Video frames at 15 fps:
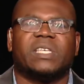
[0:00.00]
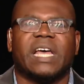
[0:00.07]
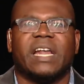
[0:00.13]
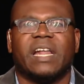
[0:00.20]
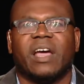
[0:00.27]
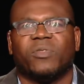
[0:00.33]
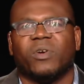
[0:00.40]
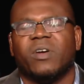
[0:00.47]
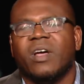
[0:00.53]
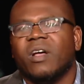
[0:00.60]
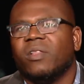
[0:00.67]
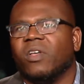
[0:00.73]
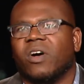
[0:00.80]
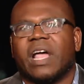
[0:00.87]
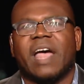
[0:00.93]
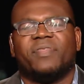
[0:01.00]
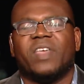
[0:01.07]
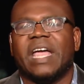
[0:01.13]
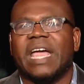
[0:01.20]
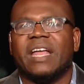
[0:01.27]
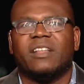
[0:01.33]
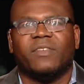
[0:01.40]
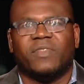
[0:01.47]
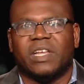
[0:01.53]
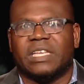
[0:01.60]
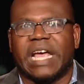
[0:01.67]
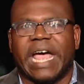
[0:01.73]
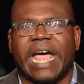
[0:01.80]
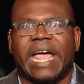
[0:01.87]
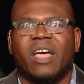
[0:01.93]
that, or the other. Look, at the end of the
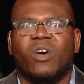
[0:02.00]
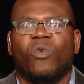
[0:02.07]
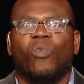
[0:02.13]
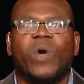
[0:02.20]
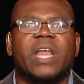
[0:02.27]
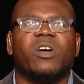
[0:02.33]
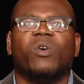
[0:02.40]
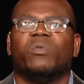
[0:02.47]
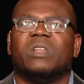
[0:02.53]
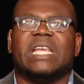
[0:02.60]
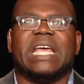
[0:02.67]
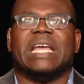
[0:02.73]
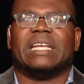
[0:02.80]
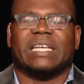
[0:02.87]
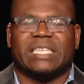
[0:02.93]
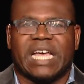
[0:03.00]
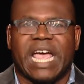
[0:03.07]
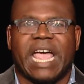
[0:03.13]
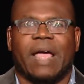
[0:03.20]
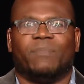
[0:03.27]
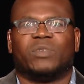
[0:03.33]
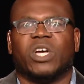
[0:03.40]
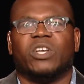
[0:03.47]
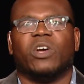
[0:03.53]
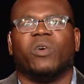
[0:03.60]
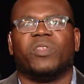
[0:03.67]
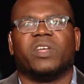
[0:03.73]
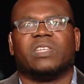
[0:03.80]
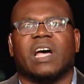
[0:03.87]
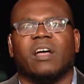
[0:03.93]
day, we don't need a tape to
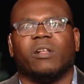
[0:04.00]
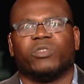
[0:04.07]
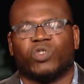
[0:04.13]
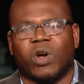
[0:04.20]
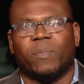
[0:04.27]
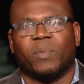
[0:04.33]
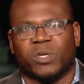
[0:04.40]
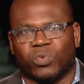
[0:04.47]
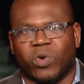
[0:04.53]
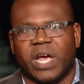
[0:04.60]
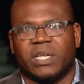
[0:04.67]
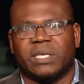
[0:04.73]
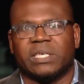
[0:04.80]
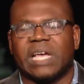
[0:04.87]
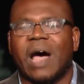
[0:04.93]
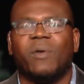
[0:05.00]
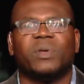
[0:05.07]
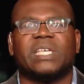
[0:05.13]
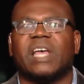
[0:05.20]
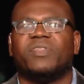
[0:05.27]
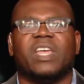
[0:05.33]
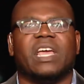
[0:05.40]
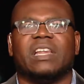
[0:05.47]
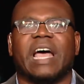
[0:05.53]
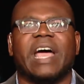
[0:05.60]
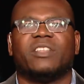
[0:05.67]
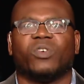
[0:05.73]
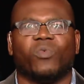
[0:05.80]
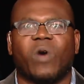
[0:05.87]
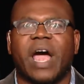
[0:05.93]
know that Donald Trump is racist. I was at the
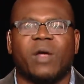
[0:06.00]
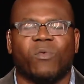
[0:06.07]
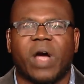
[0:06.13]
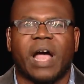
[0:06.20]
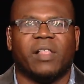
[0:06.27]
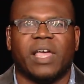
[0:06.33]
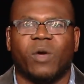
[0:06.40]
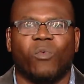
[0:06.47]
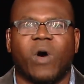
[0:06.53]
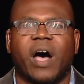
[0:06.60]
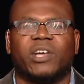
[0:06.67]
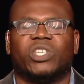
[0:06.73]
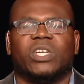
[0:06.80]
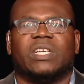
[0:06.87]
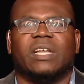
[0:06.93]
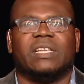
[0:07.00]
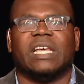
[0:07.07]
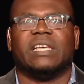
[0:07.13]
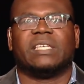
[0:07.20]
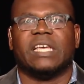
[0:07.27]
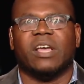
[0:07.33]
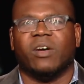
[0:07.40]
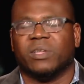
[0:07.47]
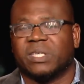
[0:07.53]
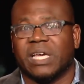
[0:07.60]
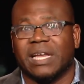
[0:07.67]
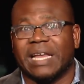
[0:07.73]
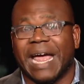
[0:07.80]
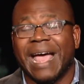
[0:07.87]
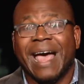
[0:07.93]
Unite the Right rally in Washington, D C on
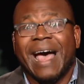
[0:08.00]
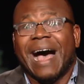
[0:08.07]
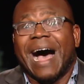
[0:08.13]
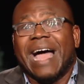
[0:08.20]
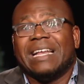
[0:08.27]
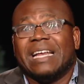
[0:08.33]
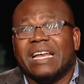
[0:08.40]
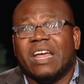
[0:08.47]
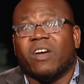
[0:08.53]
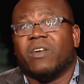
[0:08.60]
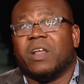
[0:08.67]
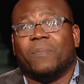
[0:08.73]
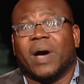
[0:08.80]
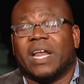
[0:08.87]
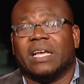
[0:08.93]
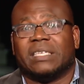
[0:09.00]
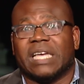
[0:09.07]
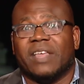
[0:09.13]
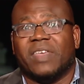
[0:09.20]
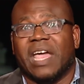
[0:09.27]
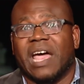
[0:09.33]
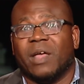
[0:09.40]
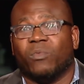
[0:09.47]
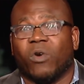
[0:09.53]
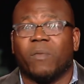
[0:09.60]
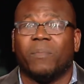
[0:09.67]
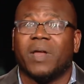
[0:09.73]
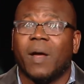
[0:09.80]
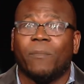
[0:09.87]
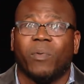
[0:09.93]
Sunday. I didn't hear anybody say the N
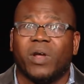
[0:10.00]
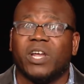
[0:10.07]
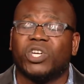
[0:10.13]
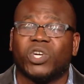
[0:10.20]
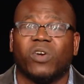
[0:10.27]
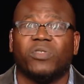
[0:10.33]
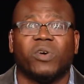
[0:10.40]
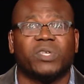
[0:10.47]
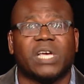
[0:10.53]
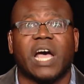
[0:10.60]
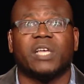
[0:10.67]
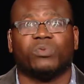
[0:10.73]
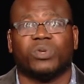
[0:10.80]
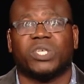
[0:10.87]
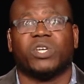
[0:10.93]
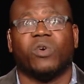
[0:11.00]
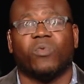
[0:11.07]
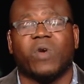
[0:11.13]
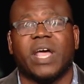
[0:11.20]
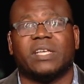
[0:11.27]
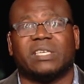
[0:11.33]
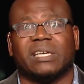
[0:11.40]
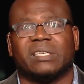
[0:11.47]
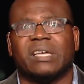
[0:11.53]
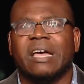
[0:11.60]
word, but I'm pretty sure those guys were still racist.